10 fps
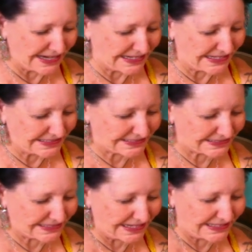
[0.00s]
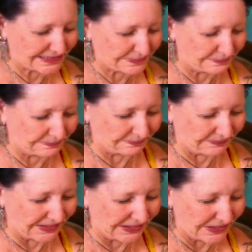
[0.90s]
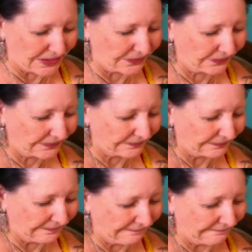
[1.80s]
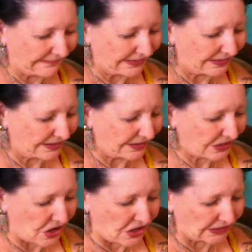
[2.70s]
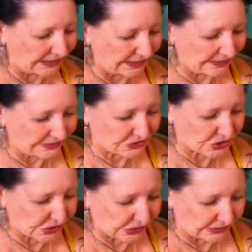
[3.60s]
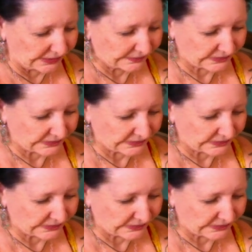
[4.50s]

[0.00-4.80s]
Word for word: He's he's you know calling the turtle.